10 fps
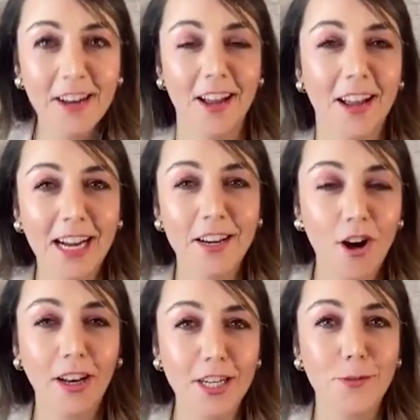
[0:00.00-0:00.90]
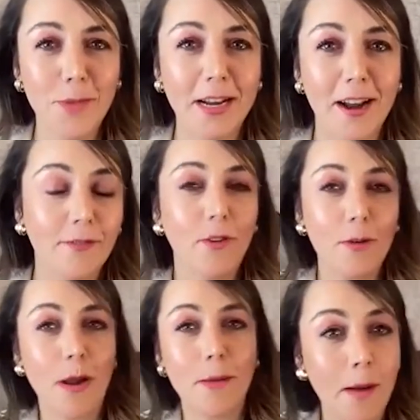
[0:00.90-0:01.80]
acknowledgement of
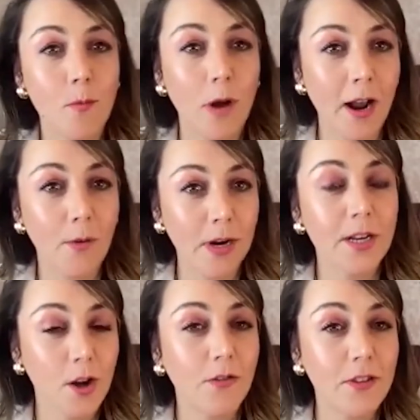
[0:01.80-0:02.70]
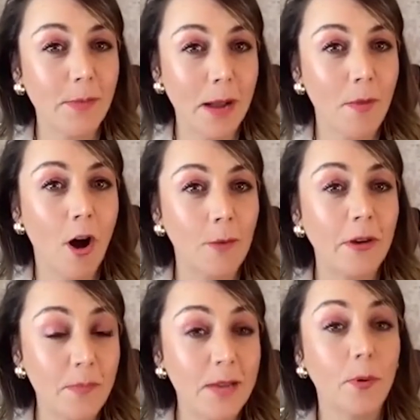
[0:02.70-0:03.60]
when I went to go visit my mom,
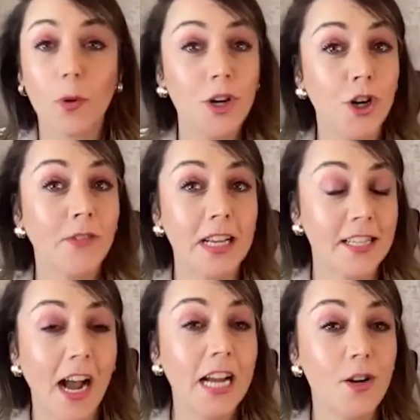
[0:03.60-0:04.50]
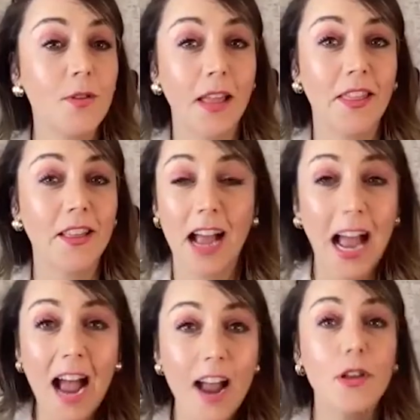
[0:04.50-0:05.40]
that people were nervous. I knew that
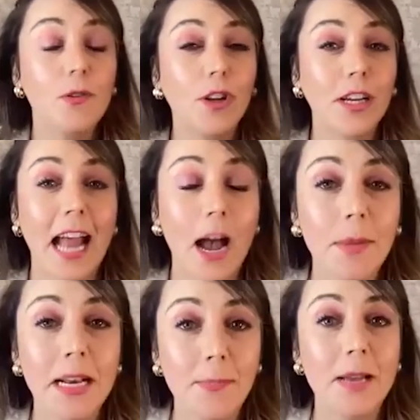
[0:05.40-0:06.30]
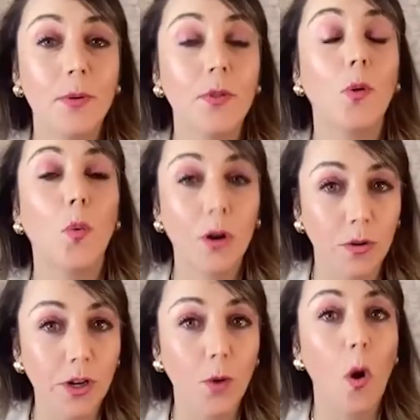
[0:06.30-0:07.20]
if you look at how many people in the
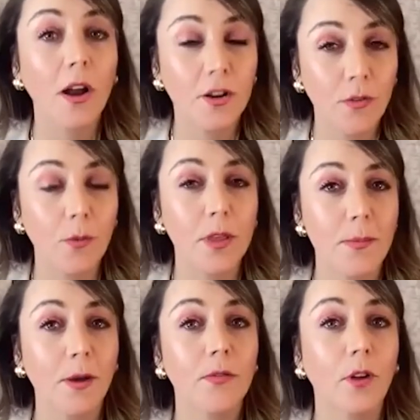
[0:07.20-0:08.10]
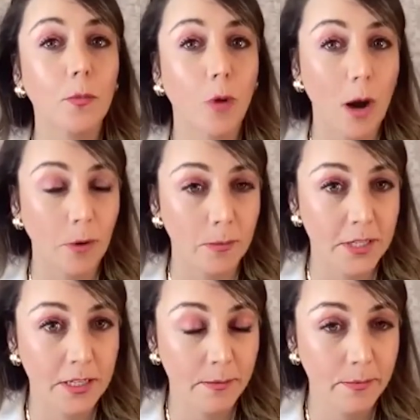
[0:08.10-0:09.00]
world are walking around with a mouthful of problems,